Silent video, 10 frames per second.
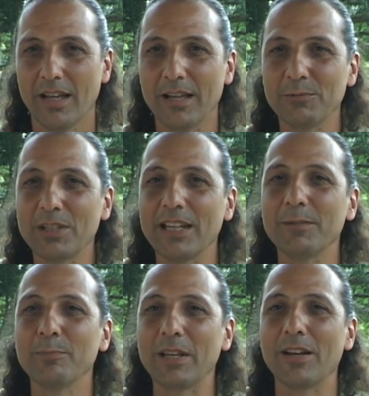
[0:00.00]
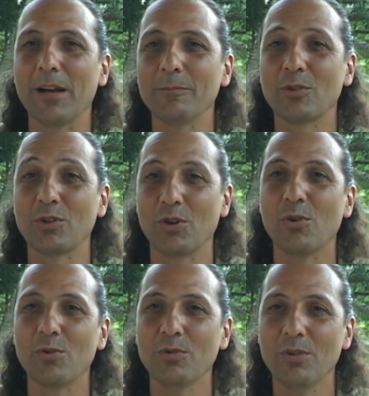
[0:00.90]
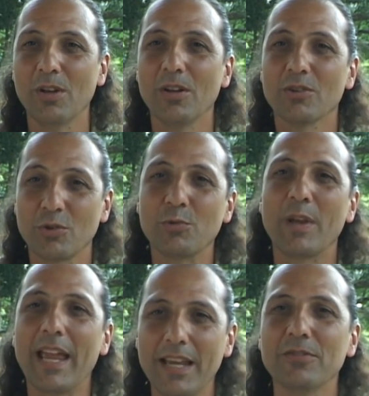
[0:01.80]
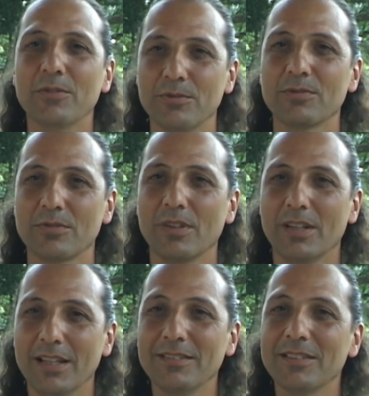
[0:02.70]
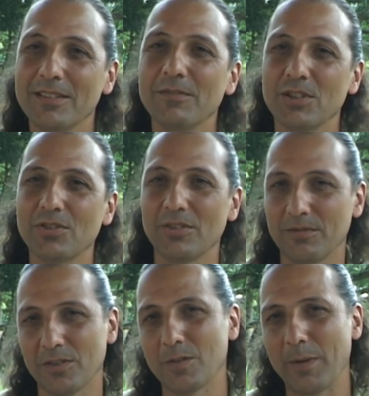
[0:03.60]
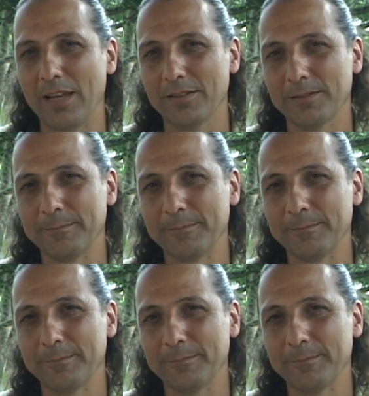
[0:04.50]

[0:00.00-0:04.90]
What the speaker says: And we can become co-creators in the division of the space.